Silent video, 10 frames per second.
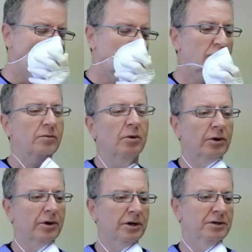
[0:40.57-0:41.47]
expected to
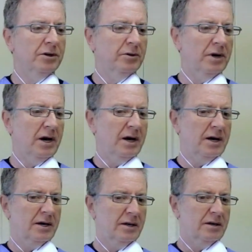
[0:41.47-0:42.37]
rise in the
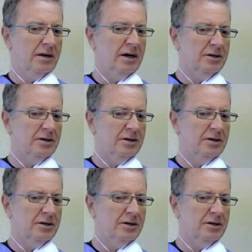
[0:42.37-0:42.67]
coming